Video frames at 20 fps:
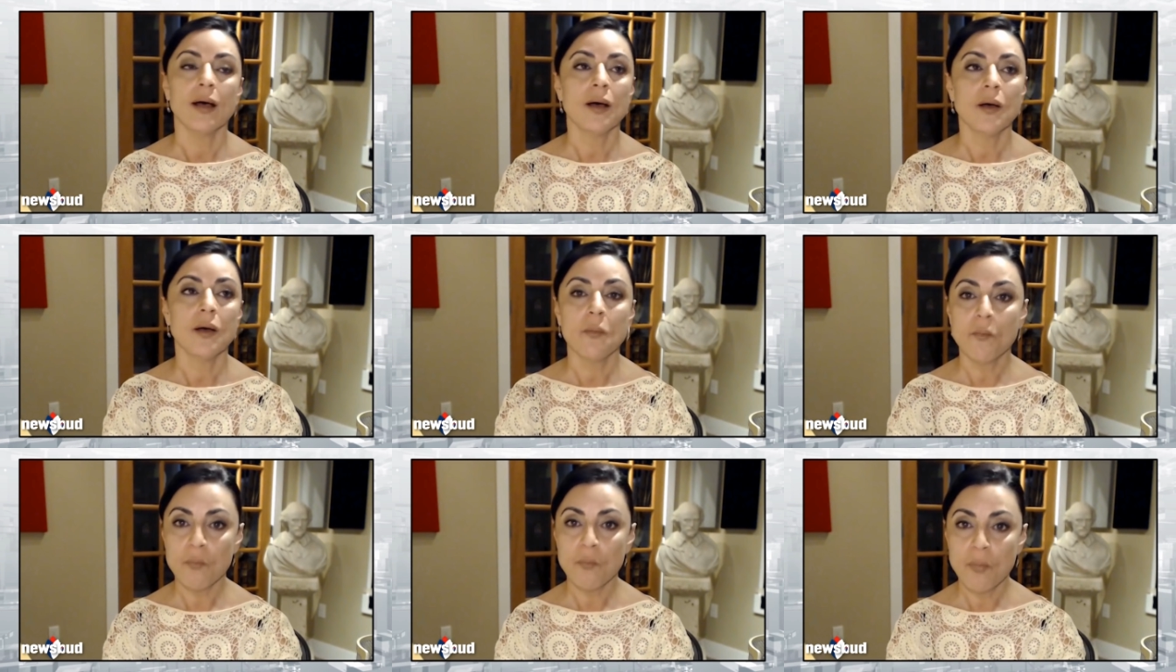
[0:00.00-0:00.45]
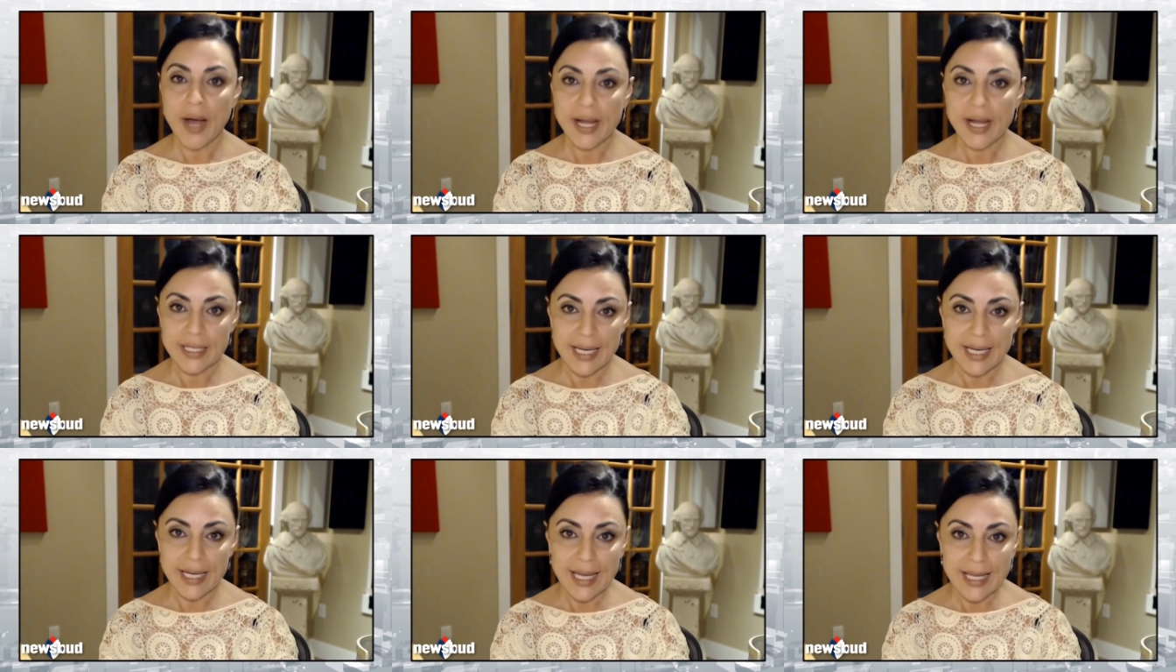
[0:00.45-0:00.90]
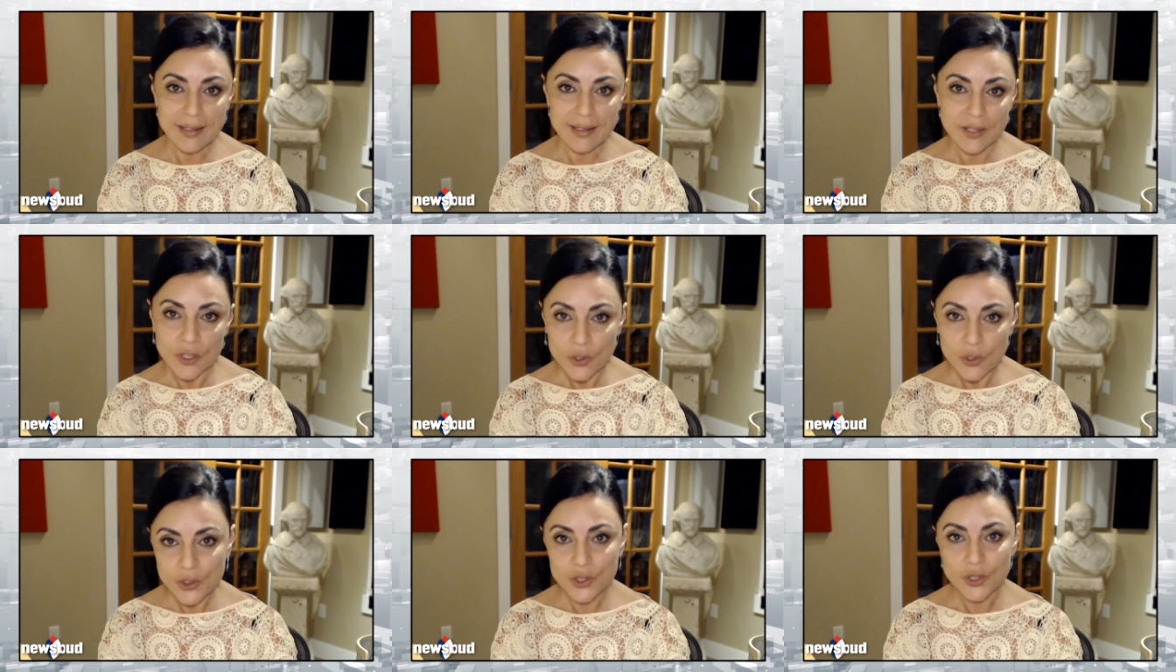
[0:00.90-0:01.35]
Uh, but
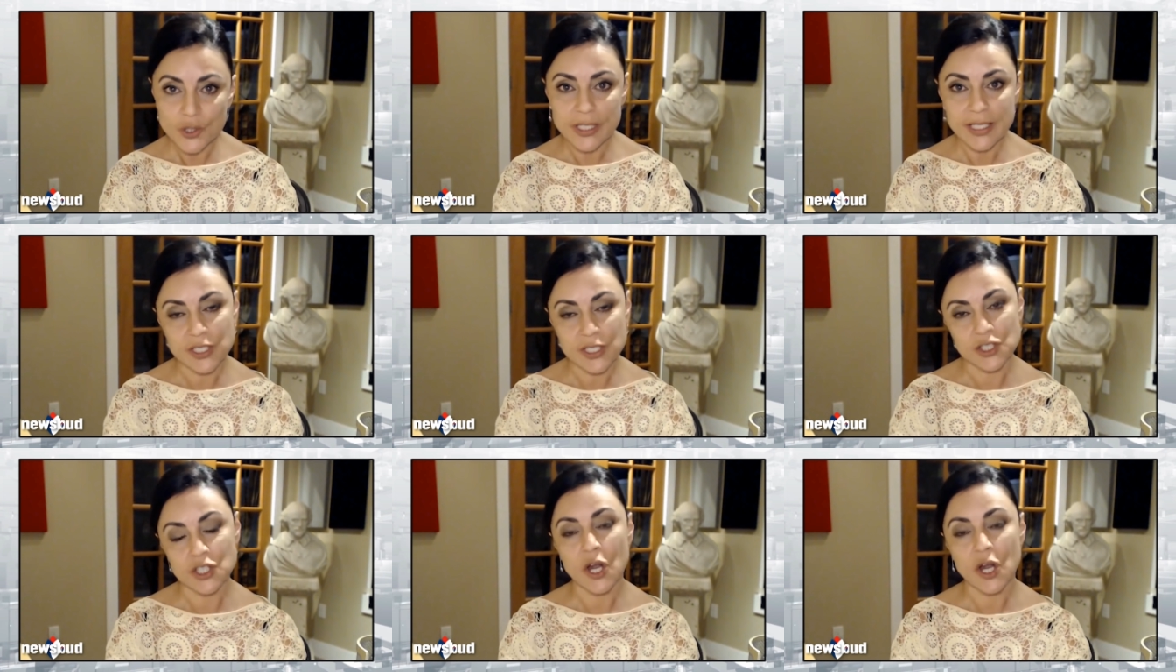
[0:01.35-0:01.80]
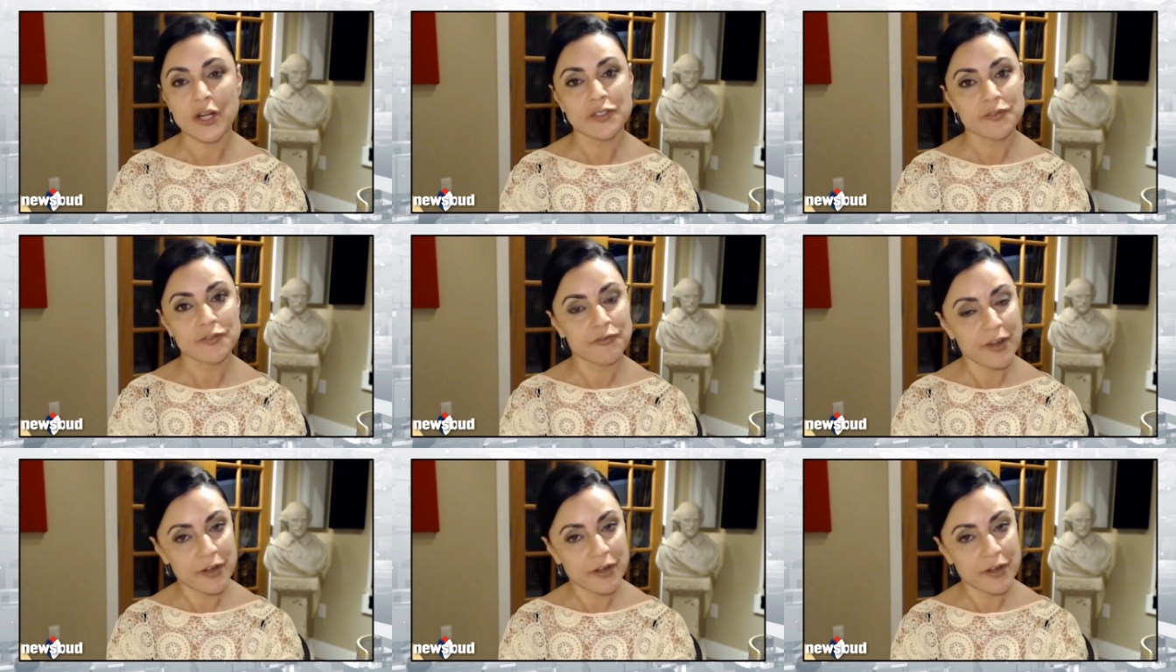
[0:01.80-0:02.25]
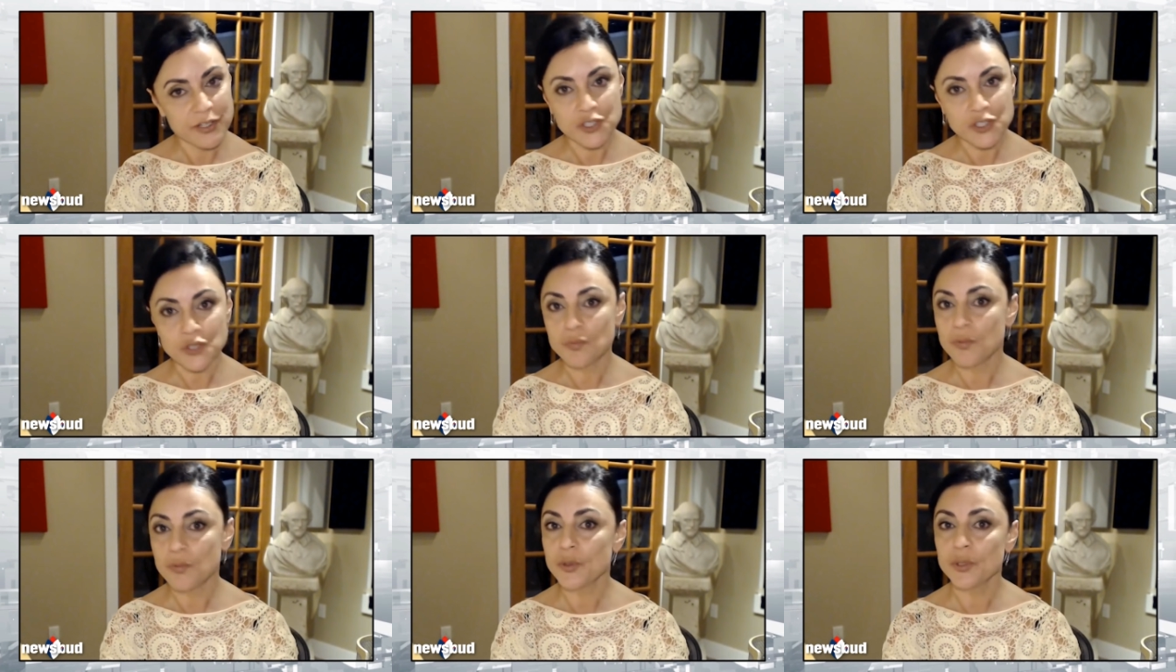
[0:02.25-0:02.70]
it usually starts
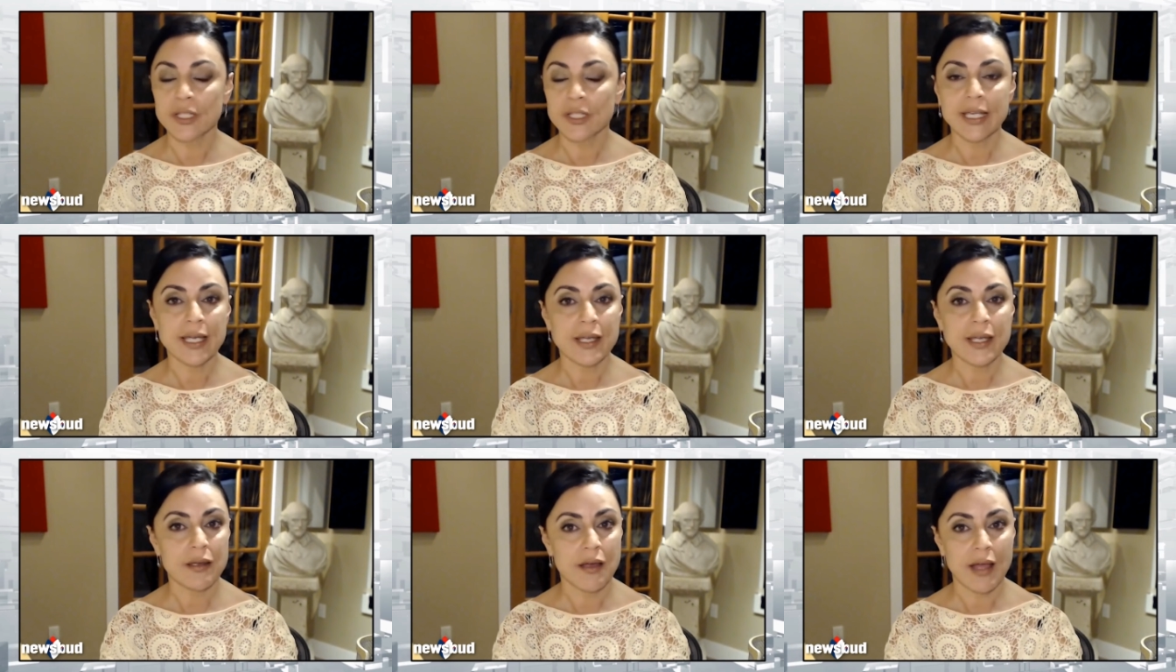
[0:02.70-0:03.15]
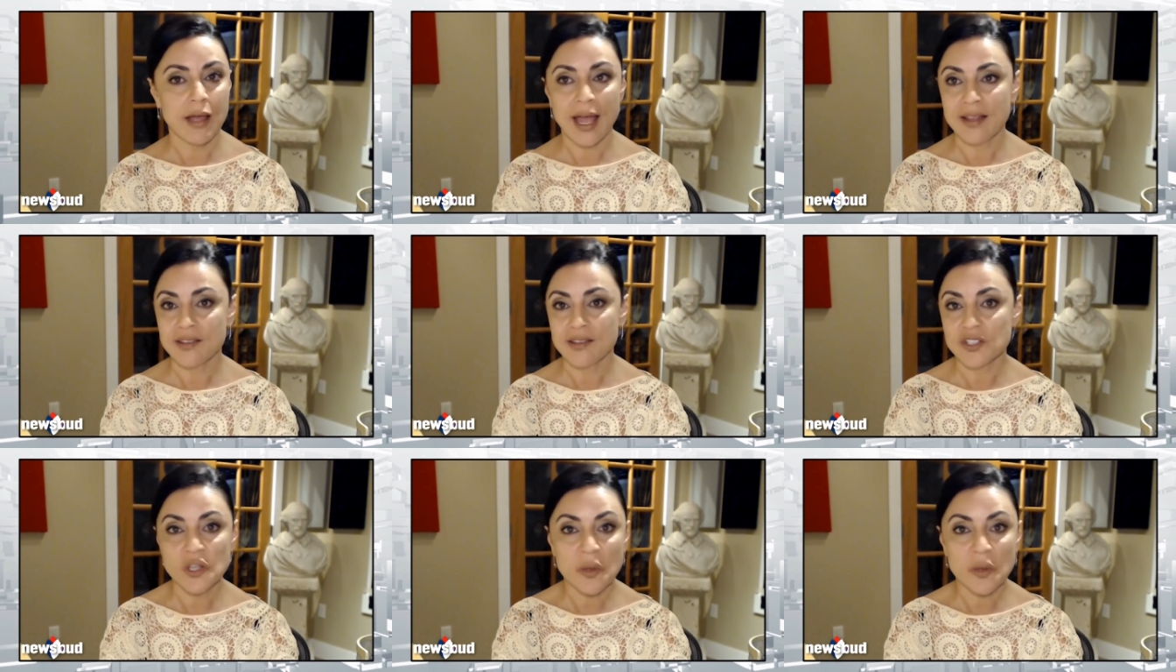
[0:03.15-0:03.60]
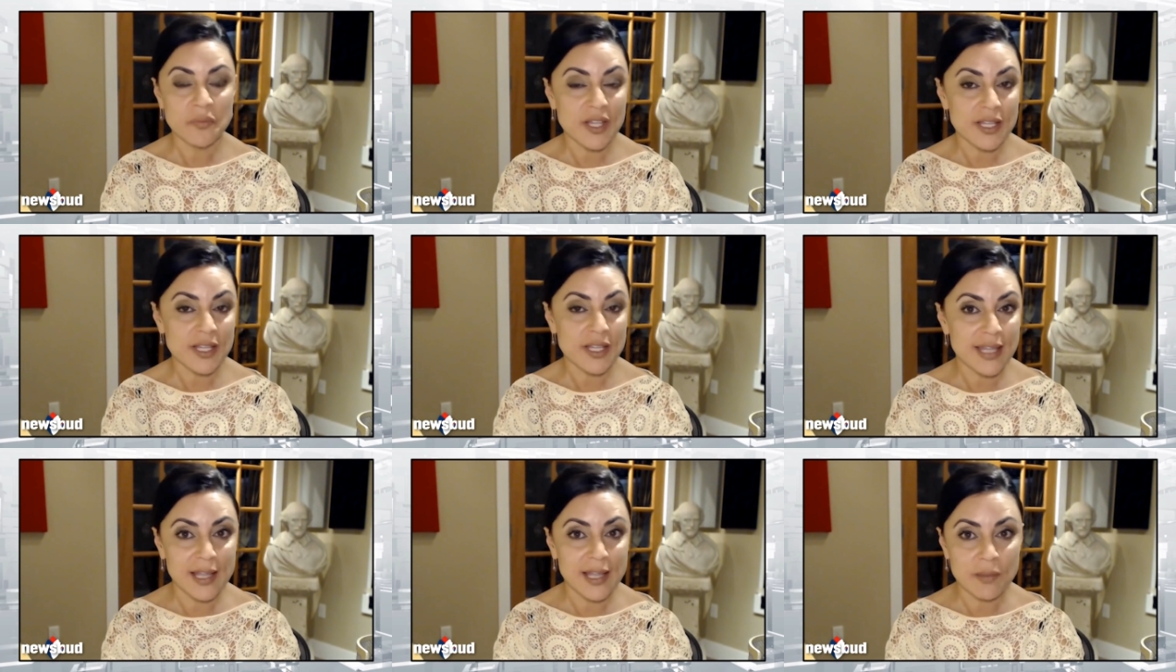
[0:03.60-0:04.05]
very smoothly, and
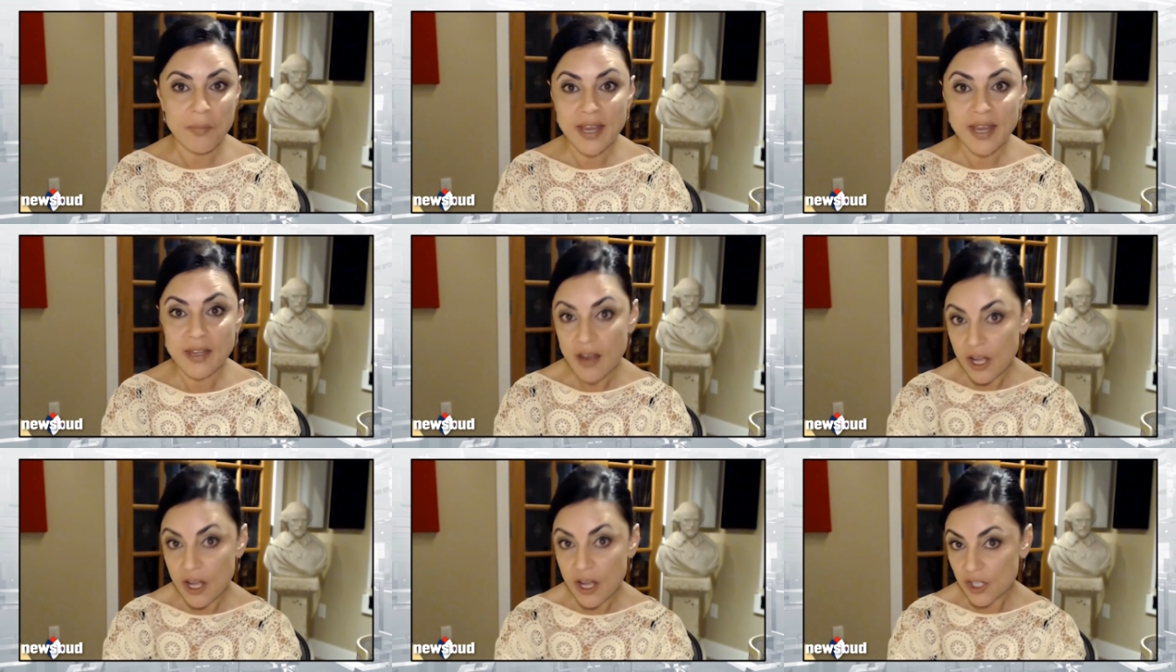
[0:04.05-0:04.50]
something that may